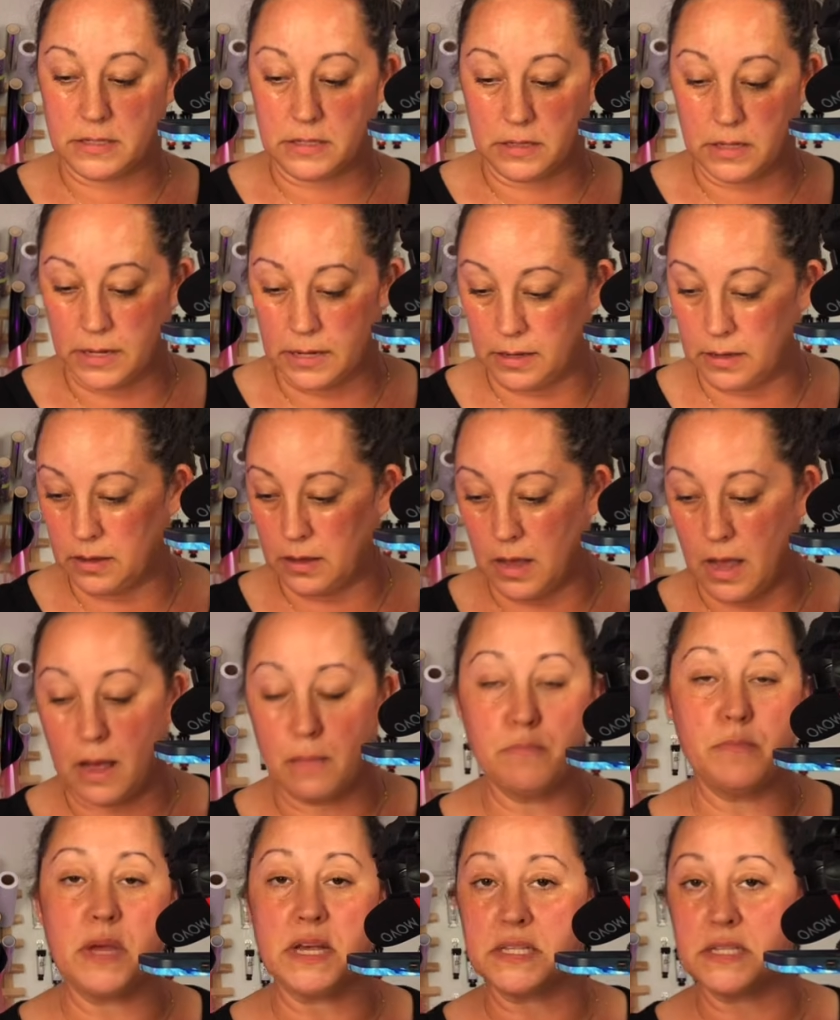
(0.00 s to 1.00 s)
Like, I'm
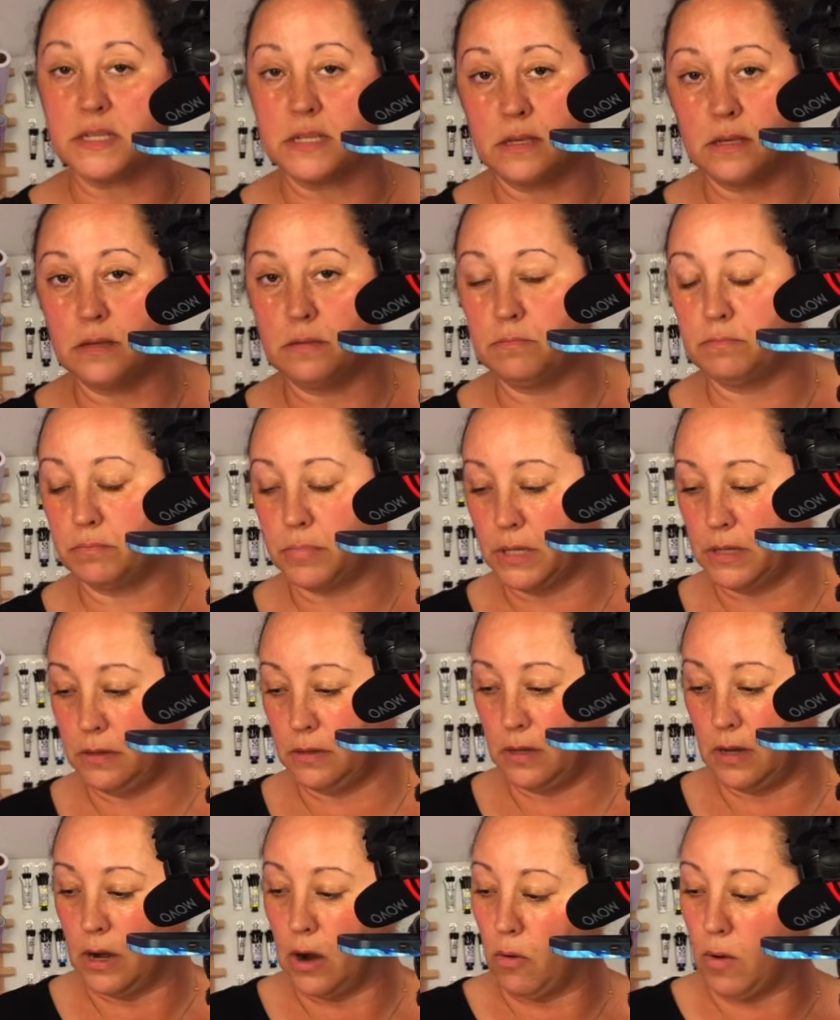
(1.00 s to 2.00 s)
messy, but,
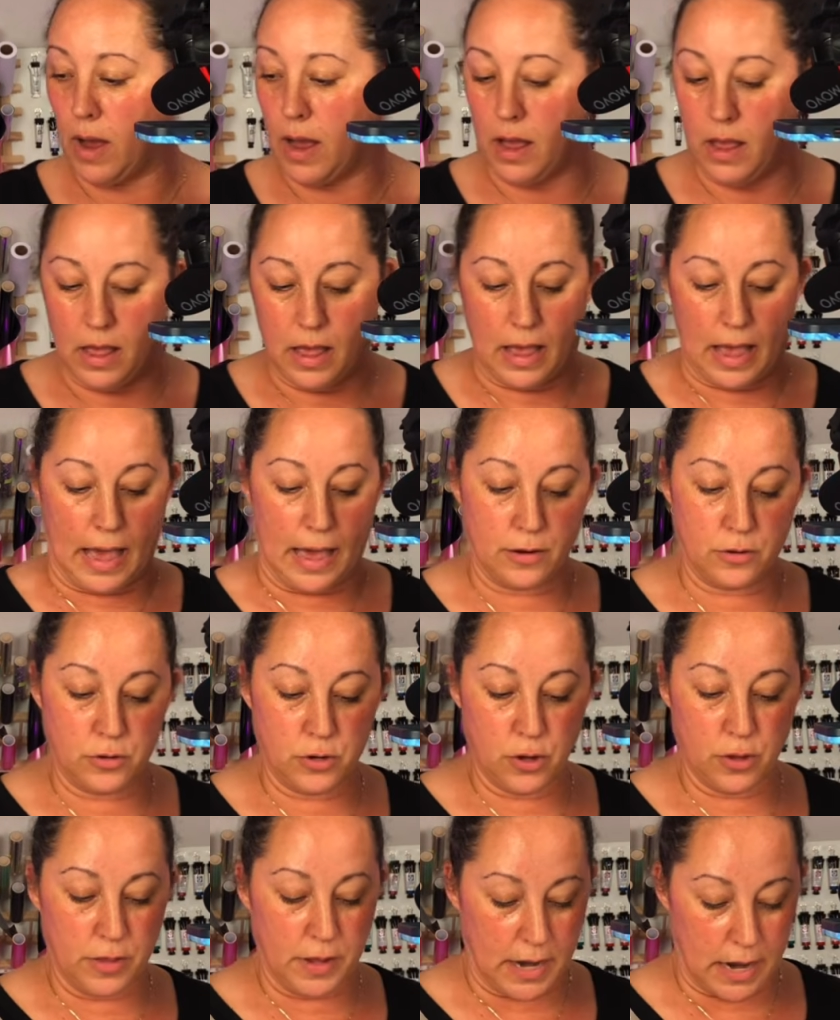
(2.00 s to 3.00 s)
you know, I don't
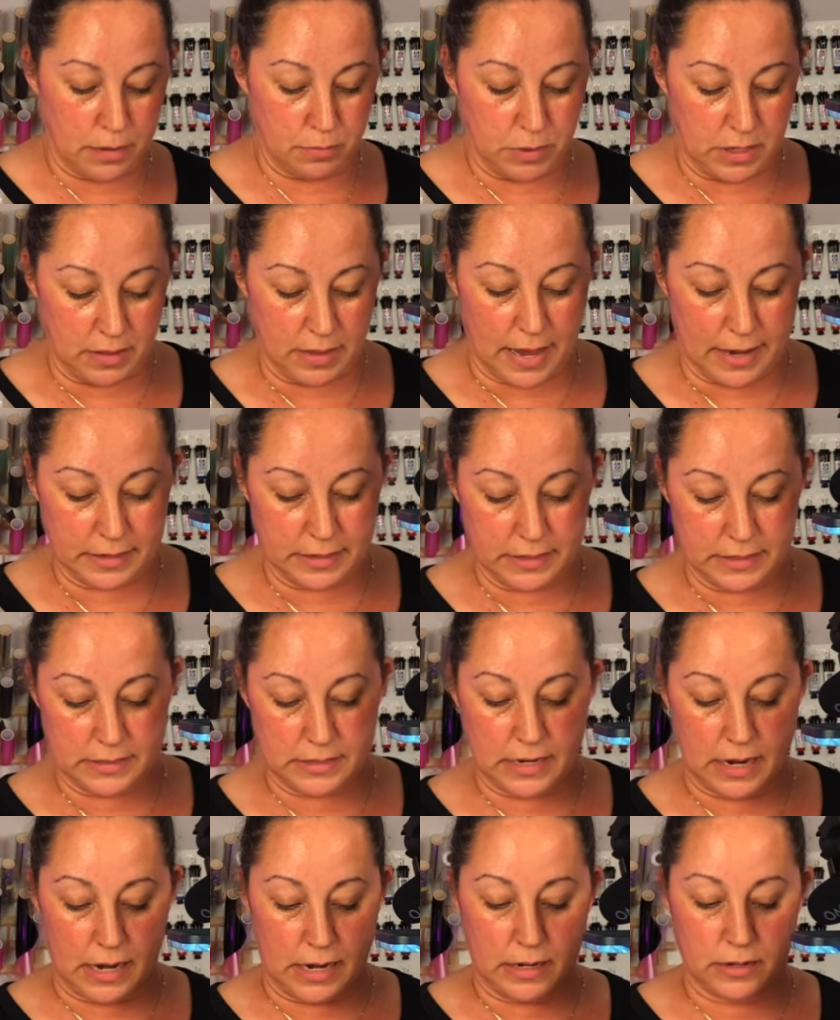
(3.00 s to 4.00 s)
know that I'd be that
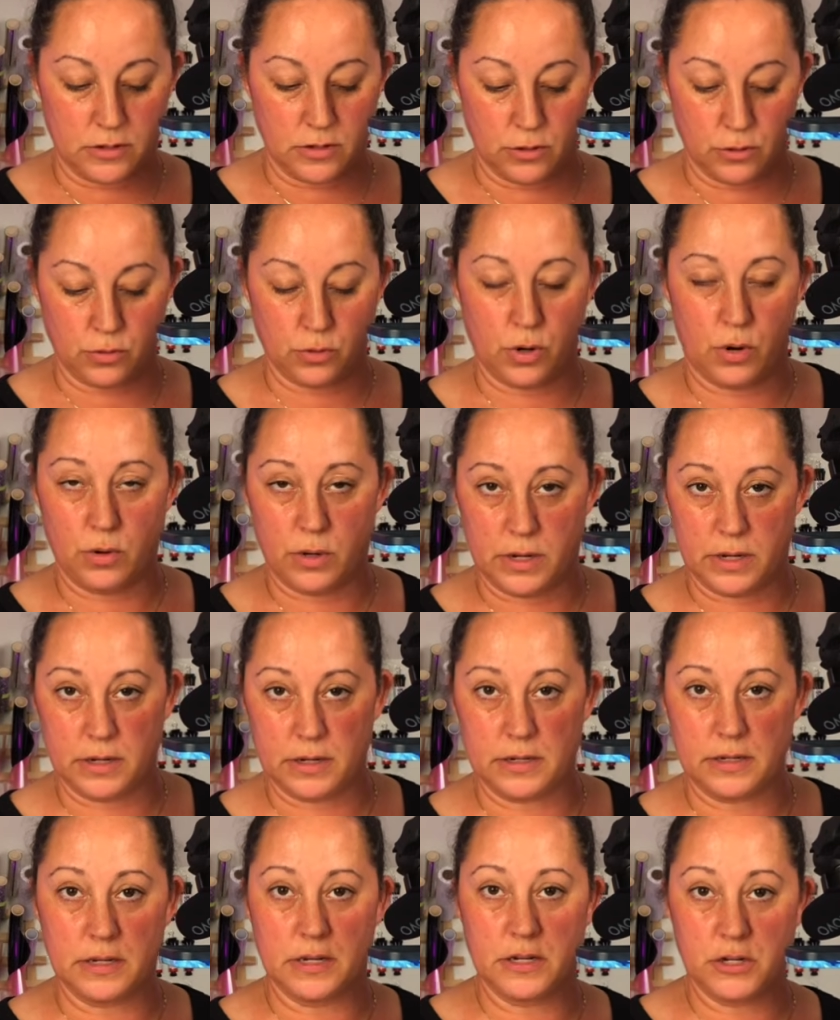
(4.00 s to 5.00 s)
contained to throw it in a
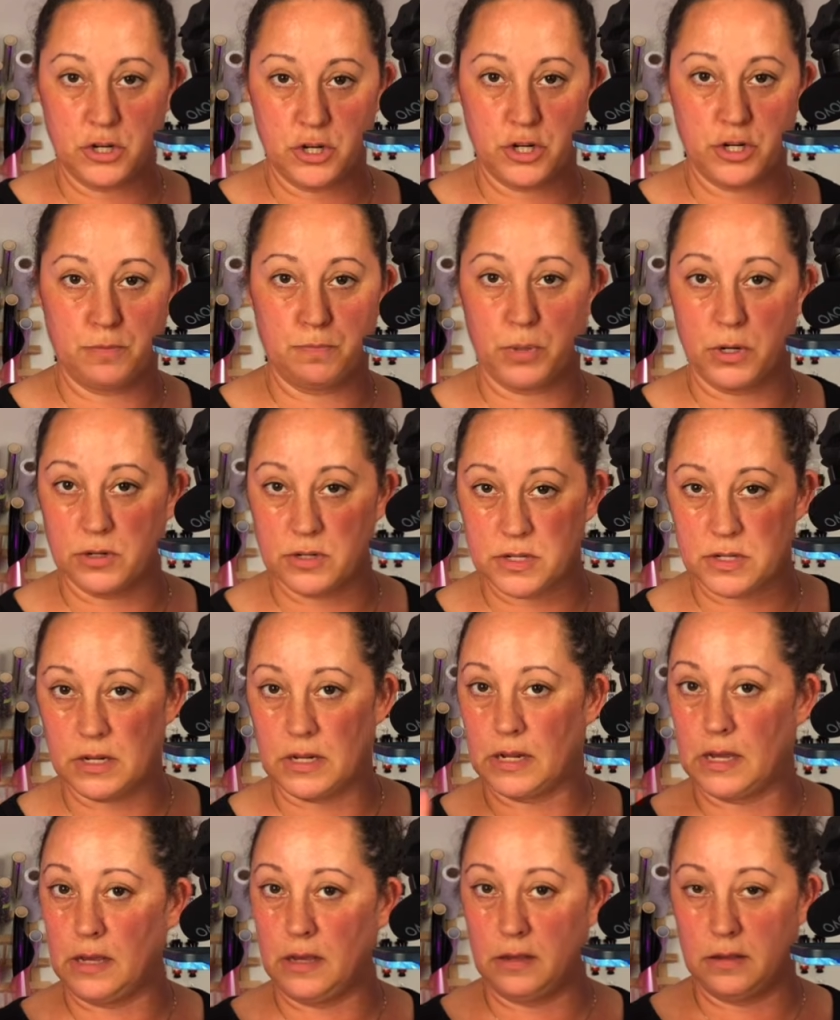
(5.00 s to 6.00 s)
dish
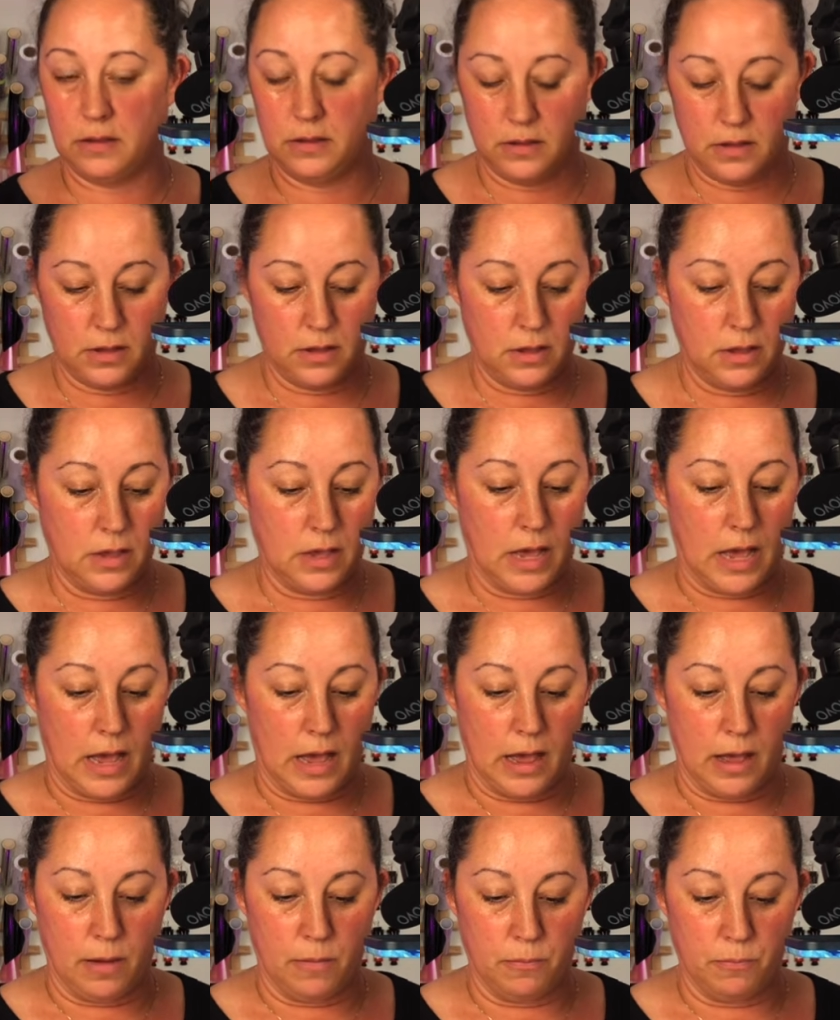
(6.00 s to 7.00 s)
personally.
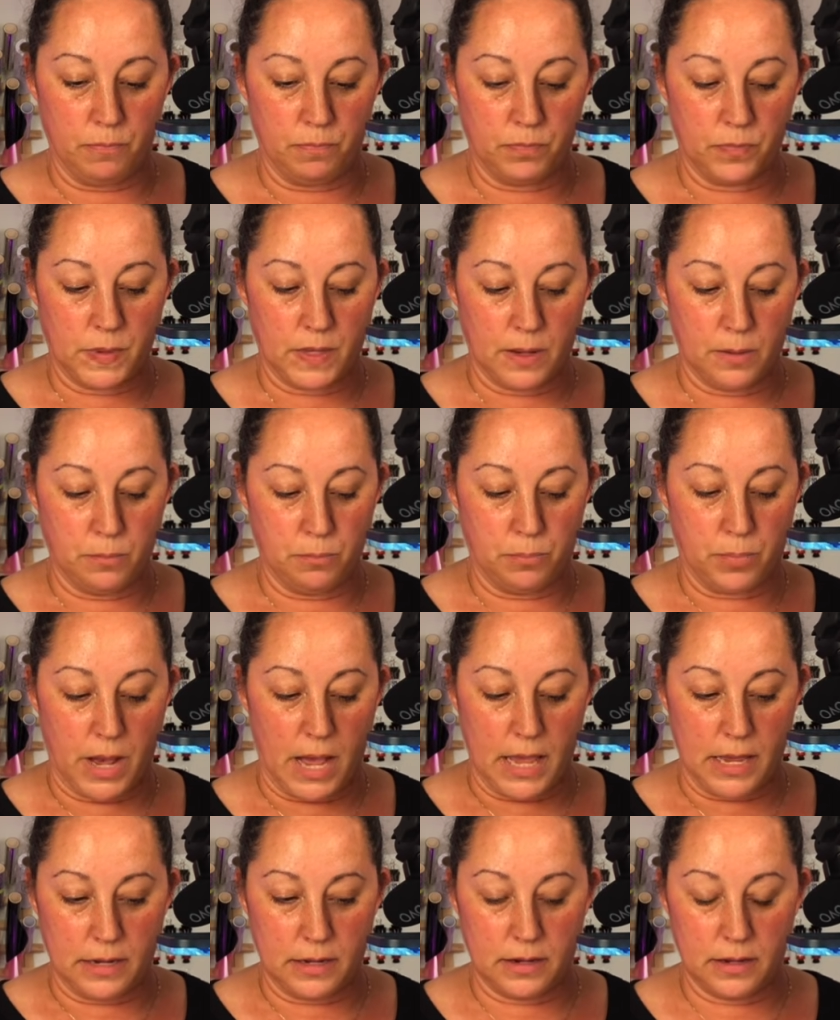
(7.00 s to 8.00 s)

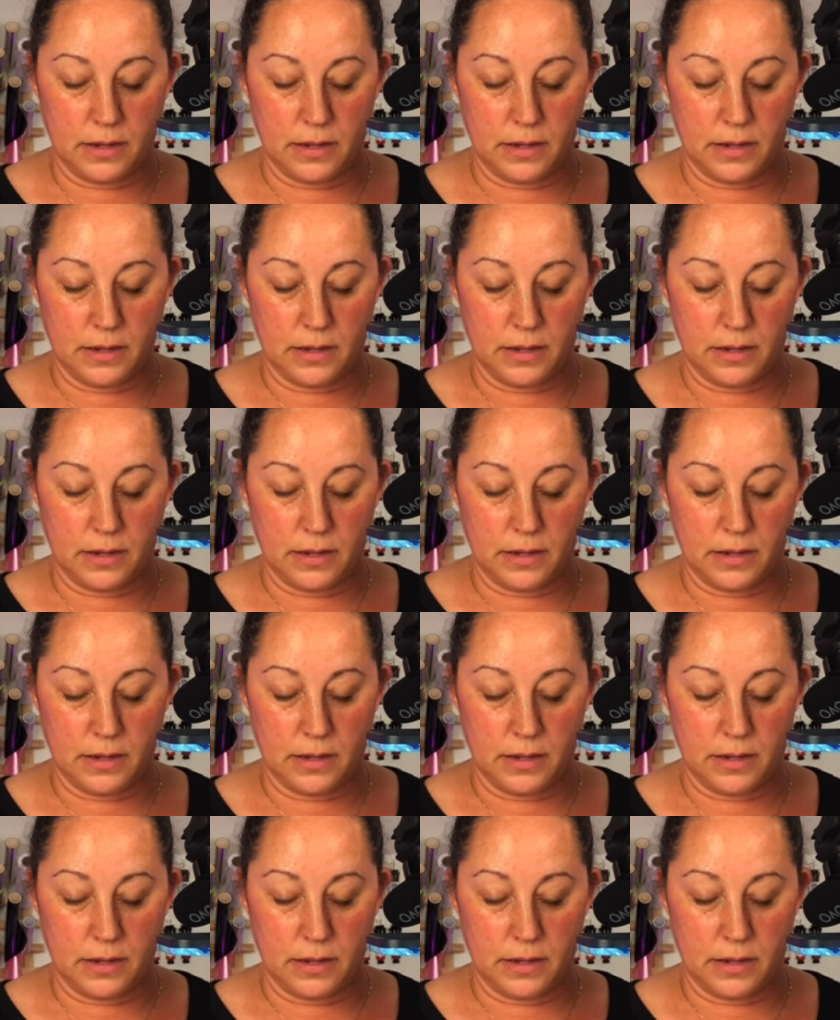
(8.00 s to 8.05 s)
But